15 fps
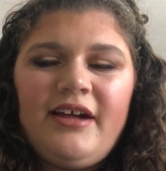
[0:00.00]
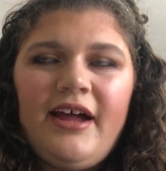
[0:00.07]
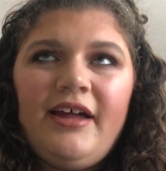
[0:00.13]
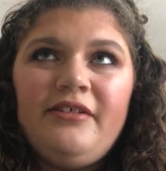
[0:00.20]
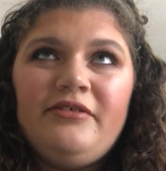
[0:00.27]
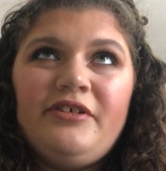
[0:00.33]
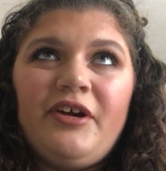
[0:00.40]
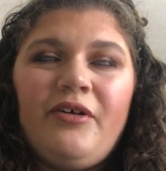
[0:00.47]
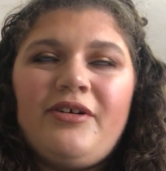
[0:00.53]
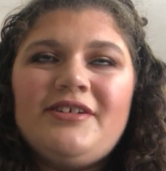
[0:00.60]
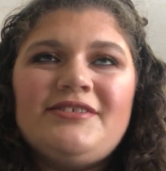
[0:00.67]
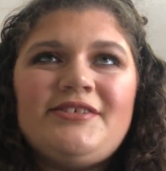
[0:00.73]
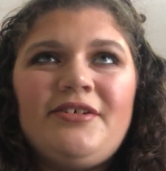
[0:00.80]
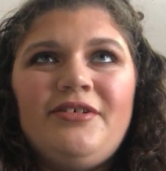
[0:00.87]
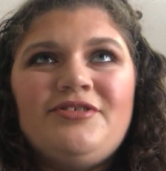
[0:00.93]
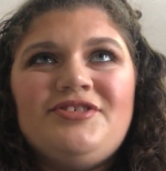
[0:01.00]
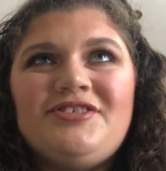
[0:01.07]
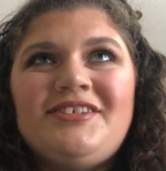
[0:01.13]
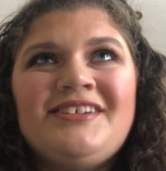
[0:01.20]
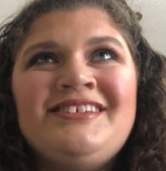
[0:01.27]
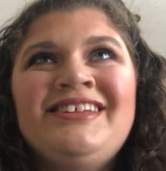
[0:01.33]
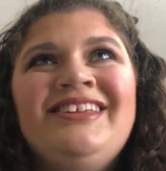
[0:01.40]
I don't know, concealer
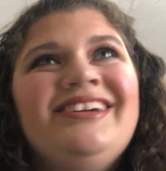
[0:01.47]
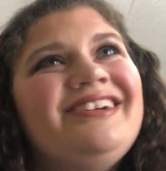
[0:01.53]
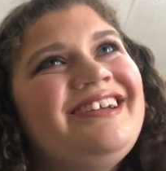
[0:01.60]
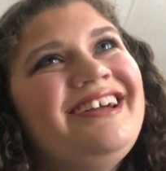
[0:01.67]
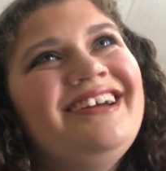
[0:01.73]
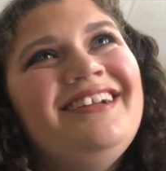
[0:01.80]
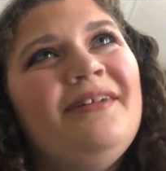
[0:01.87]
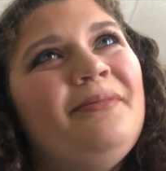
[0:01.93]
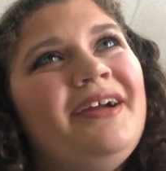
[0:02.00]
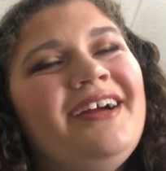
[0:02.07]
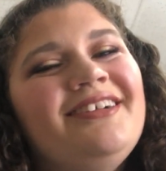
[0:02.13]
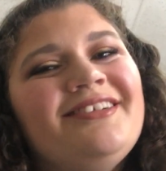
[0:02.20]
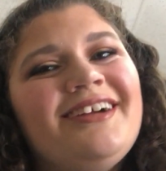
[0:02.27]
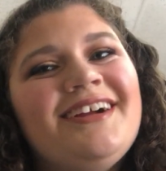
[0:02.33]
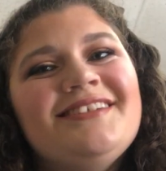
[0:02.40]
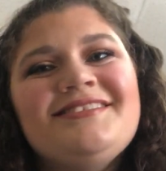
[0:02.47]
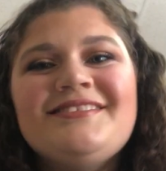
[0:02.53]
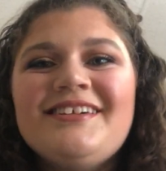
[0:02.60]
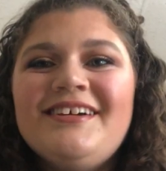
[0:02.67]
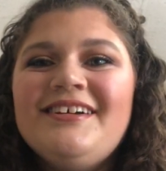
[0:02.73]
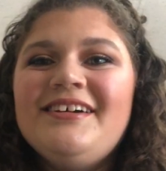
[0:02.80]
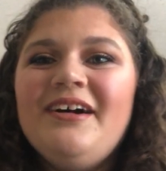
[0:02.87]
just doesn't look good on my under eyes.
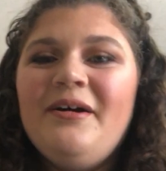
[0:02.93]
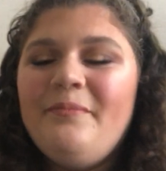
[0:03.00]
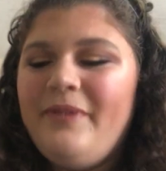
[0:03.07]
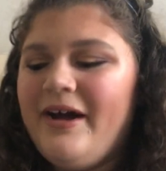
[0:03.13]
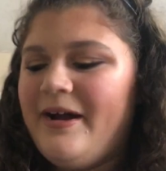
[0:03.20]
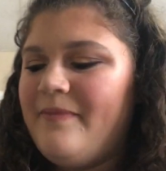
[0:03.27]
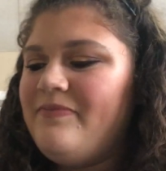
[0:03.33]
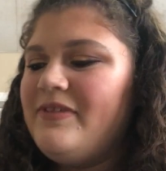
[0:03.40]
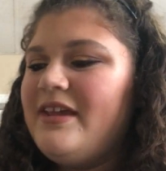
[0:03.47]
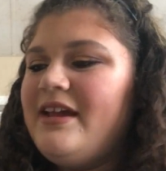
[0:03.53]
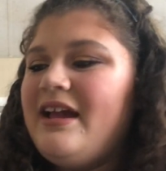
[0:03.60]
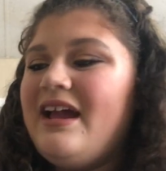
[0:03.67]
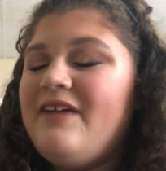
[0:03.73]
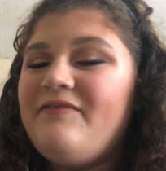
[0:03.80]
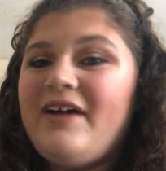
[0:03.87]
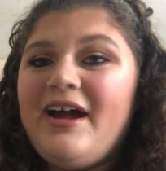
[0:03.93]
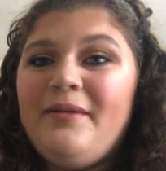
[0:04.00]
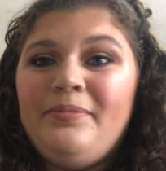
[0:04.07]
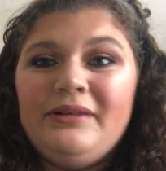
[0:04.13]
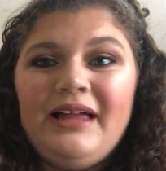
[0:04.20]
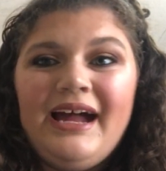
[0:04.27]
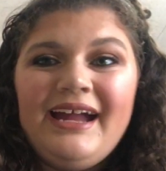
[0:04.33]
But if I
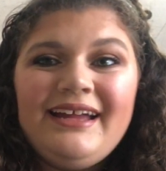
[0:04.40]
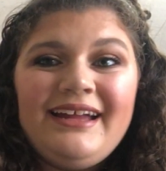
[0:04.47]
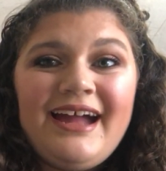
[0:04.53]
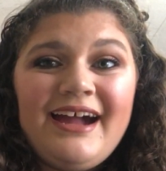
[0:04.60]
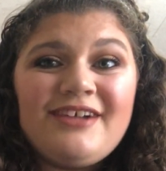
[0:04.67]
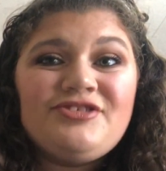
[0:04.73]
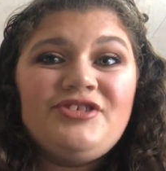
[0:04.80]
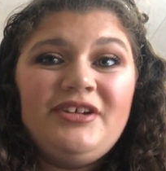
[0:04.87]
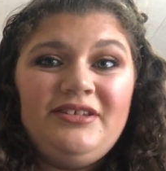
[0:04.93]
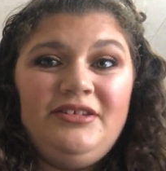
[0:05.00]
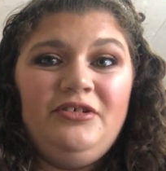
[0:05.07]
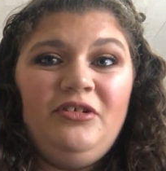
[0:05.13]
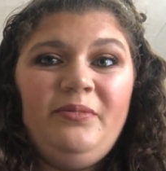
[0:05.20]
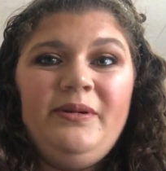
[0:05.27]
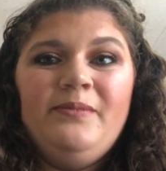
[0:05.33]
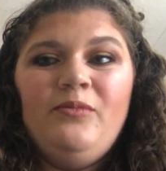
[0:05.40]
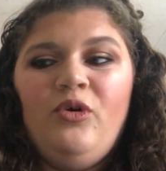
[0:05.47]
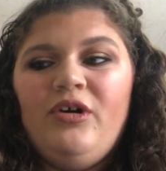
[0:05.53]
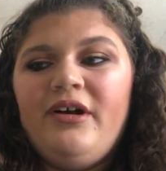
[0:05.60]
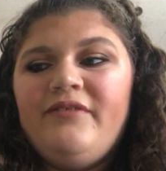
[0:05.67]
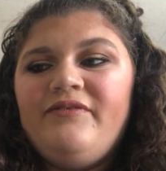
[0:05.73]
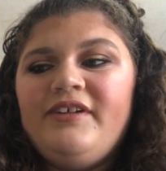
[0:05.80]
apply actually a little bit
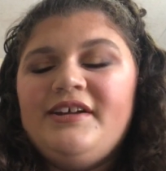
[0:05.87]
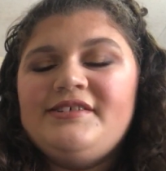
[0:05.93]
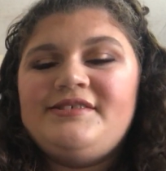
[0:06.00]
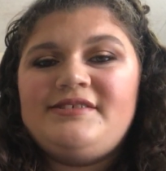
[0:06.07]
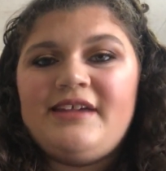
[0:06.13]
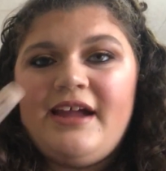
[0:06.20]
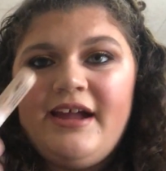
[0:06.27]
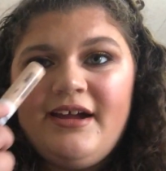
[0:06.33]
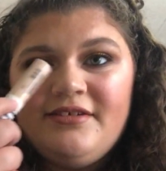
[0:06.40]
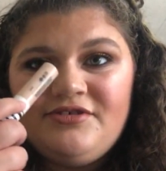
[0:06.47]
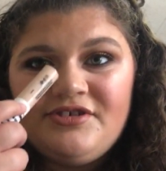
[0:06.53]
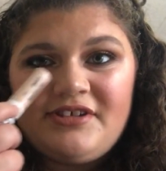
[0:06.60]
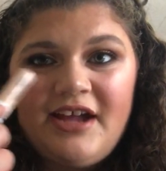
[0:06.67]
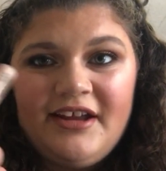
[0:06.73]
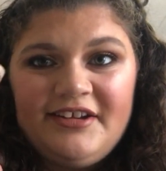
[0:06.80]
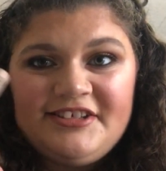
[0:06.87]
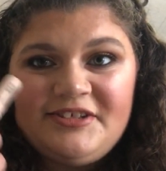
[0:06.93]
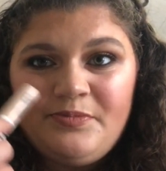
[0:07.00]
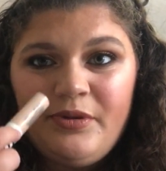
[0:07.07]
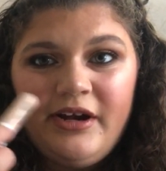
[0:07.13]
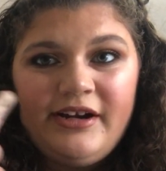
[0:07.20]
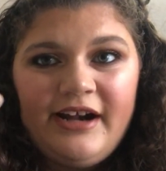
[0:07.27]
more of this and just kind of
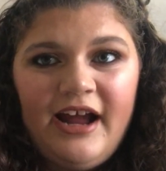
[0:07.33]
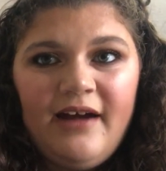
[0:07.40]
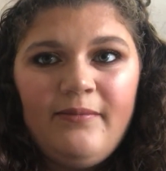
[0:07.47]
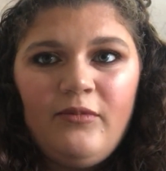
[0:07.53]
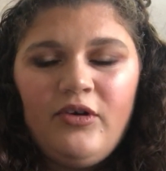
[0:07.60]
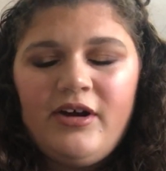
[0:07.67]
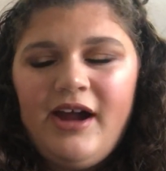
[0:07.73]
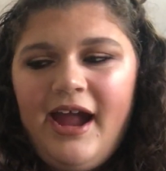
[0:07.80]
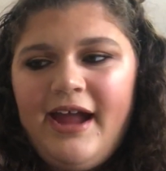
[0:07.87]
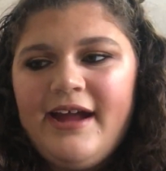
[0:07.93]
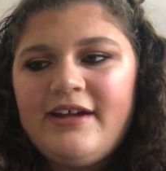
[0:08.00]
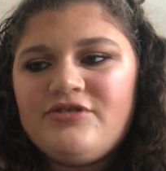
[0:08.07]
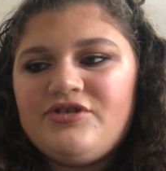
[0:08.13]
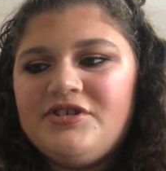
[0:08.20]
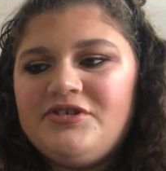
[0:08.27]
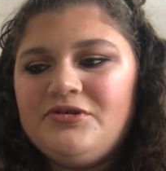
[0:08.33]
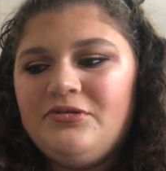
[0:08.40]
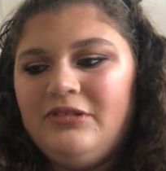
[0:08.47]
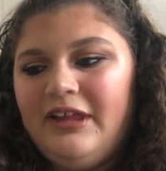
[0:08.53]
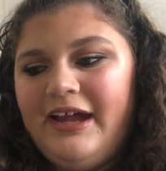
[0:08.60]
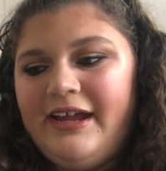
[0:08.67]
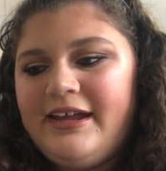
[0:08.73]
spread it out more, I actually do
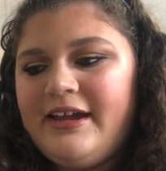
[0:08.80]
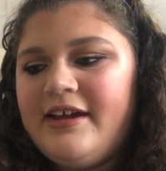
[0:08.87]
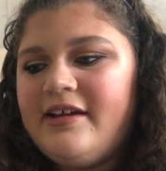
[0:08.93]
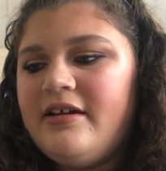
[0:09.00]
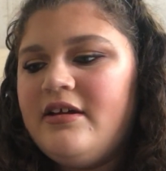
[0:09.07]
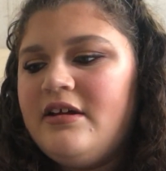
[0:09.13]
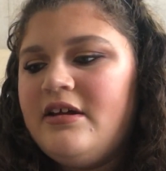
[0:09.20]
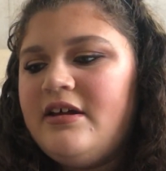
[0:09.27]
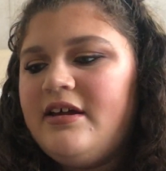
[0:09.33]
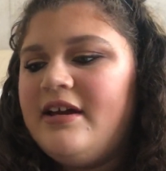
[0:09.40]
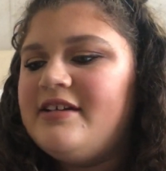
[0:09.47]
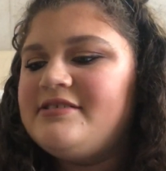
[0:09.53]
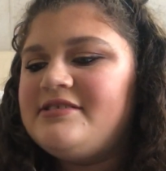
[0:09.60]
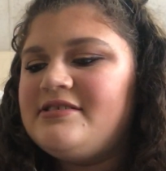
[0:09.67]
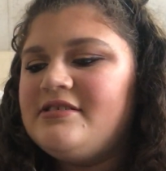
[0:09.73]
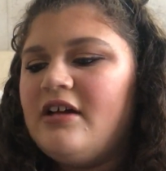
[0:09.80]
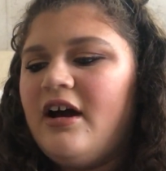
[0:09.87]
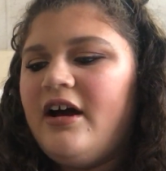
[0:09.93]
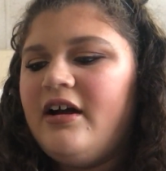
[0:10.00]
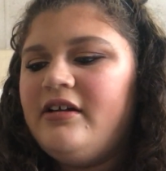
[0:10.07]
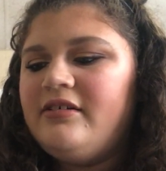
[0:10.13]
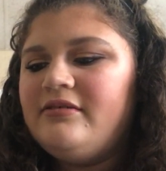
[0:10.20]
like it. It's
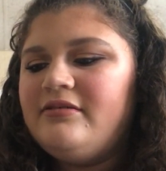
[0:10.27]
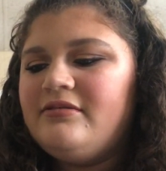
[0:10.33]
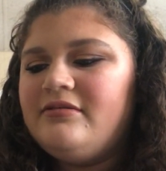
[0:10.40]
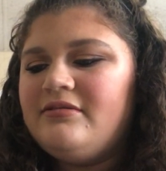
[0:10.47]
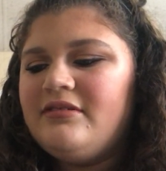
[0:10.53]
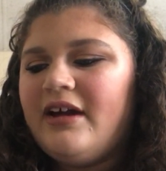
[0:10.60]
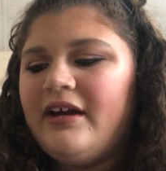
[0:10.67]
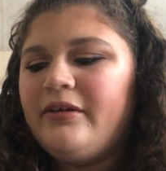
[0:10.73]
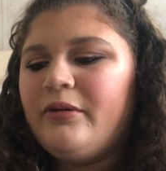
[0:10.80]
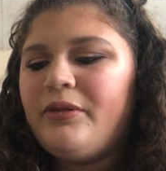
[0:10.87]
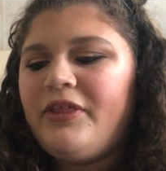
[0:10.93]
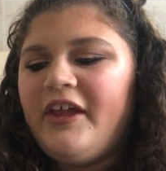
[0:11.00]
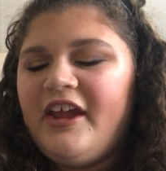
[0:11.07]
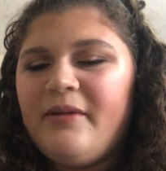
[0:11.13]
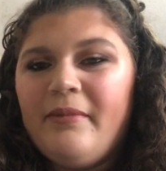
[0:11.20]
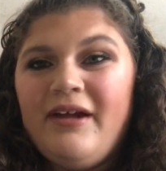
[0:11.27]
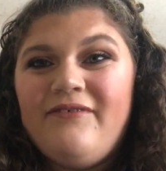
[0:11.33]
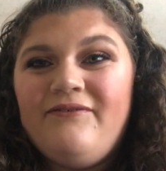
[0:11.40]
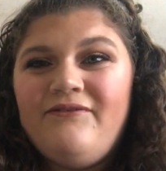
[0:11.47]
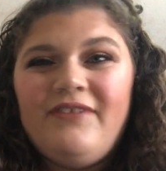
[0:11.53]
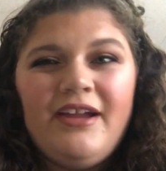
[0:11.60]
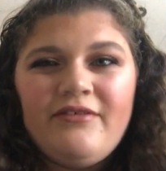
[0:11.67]
not, I don't think, my
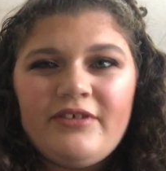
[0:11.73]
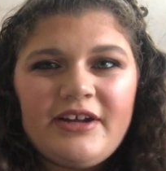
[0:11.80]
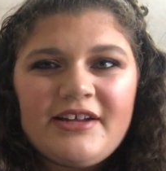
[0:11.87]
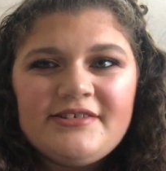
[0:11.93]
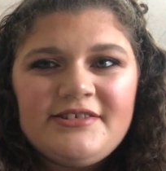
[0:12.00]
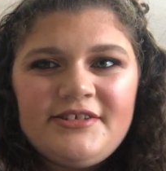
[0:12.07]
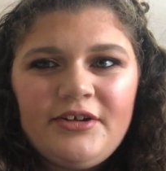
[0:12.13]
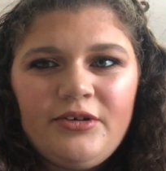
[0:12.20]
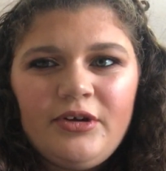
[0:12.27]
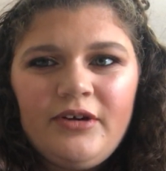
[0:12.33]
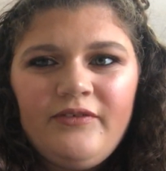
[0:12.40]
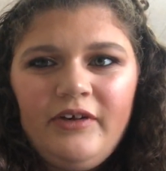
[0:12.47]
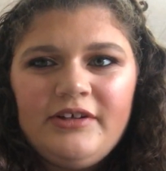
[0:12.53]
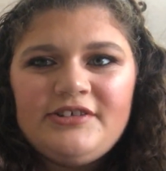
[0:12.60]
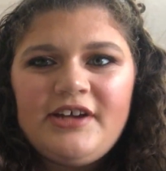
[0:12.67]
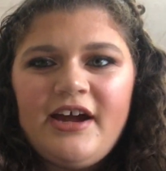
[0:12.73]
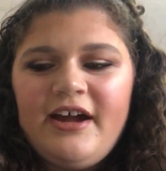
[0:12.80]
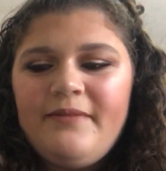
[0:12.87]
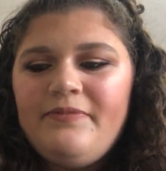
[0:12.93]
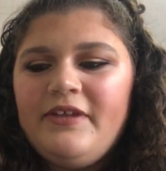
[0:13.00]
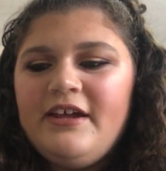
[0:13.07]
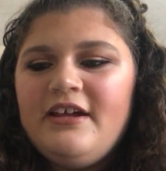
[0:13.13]
favorite concealer of all
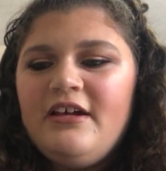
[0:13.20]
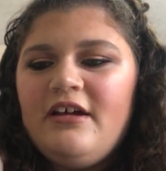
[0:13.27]
time,